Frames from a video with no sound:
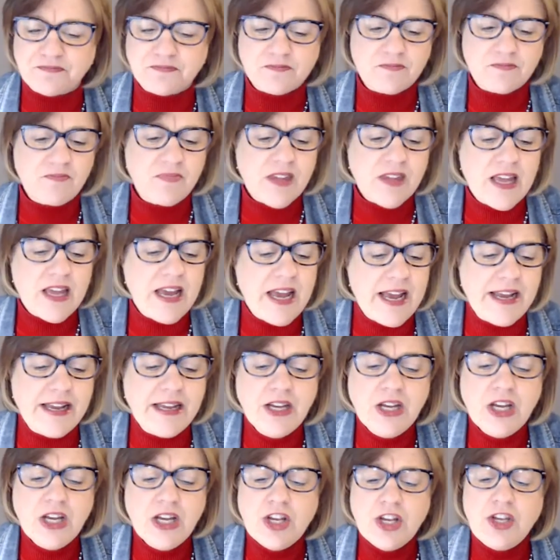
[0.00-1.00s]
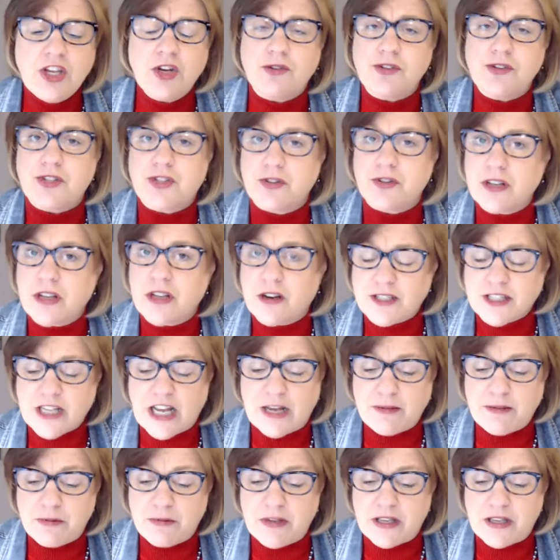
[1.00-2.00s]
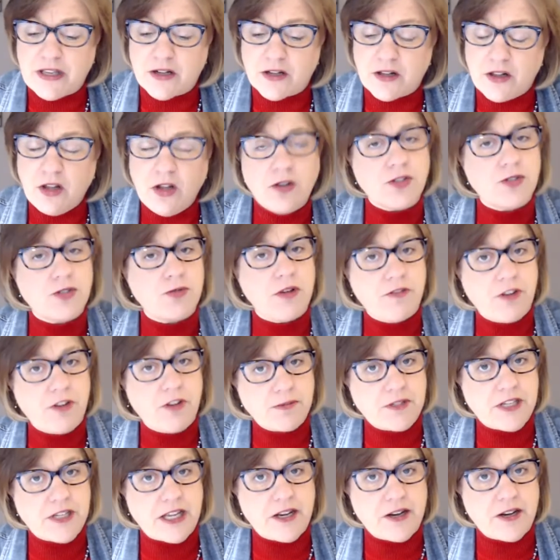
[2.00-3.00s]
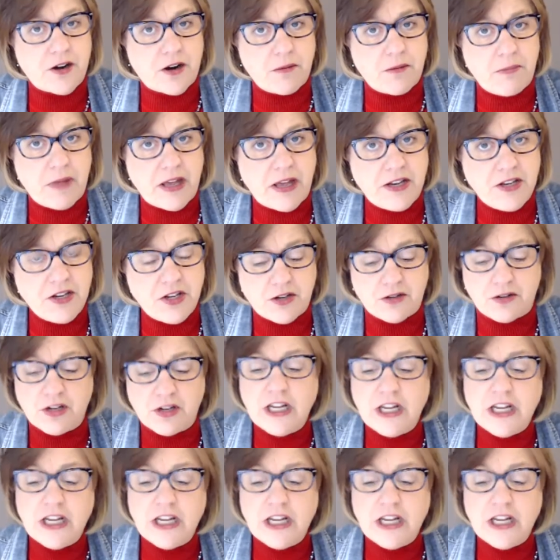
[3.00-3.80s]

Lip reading: Hey, during our time of being closed, we've updated our menu.